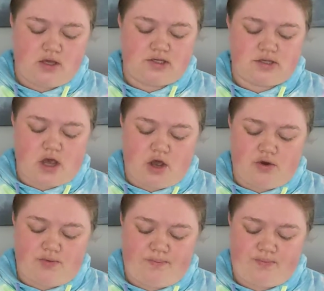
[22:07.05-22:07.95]

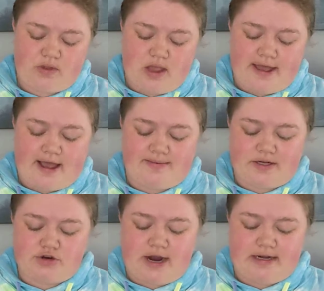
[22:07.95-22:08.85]
So I've been
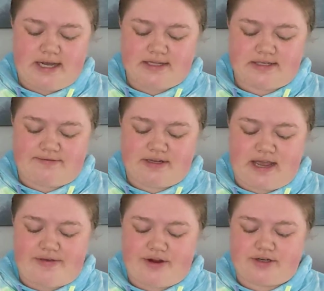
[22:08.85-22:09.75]
trying to get stuff
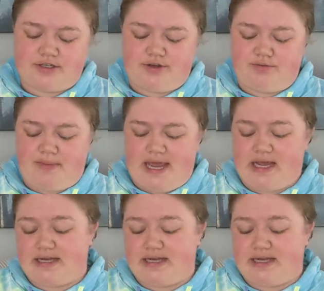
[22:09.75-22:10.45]
together to make